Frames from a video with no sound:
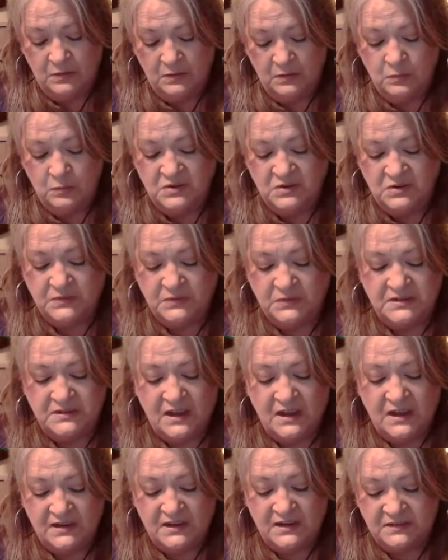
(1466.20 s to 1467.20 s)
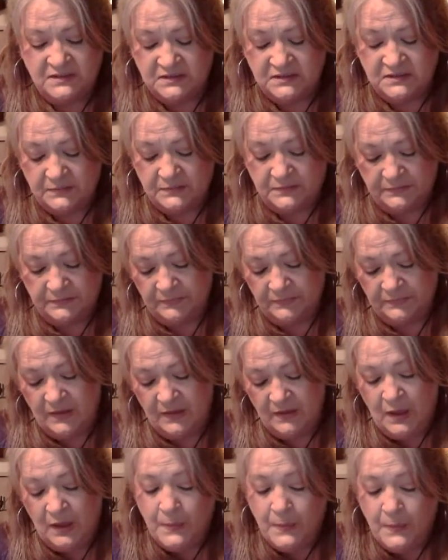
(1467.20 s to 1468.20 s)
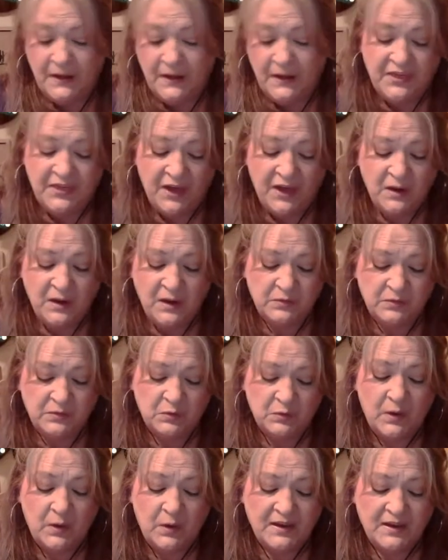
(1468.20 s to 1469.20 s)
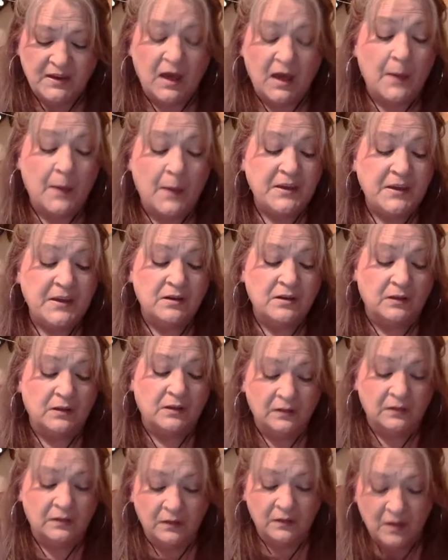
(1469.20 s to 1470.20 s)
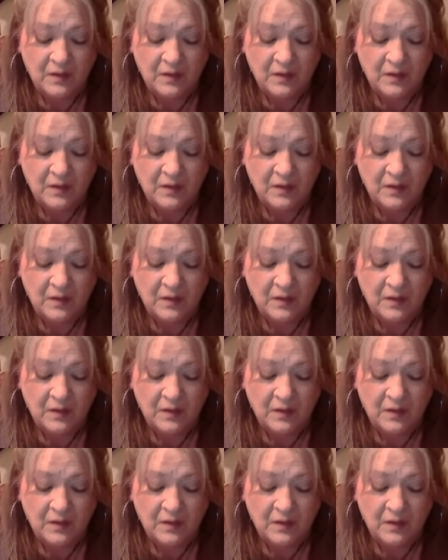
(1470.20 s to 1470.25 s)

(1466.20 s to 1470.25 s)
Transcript: which was nice. But I thought it was quite comical.